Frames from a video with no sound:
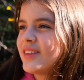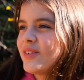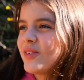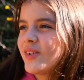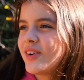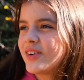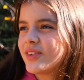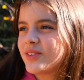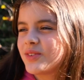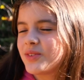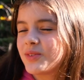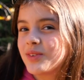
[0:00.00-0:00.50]
the
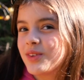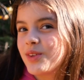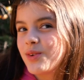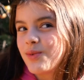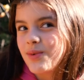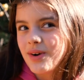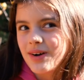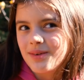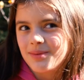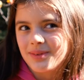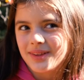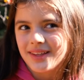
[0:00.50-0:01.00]
rocks were really
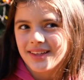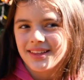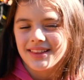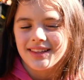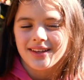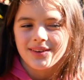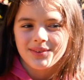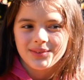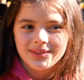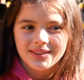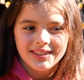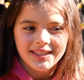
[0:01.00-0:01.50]
wobbly and
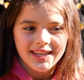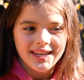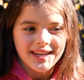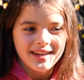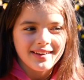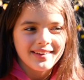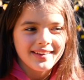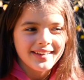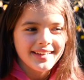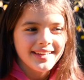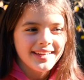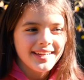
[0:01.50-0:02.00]
that was
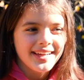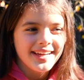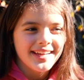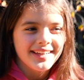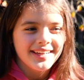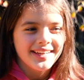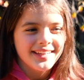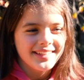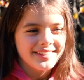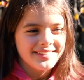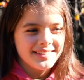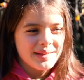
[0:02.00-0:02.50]
scary. And
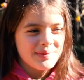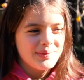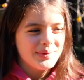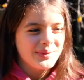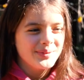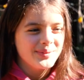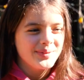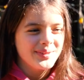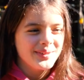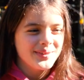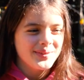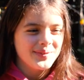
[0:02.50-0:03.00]
I stepped on one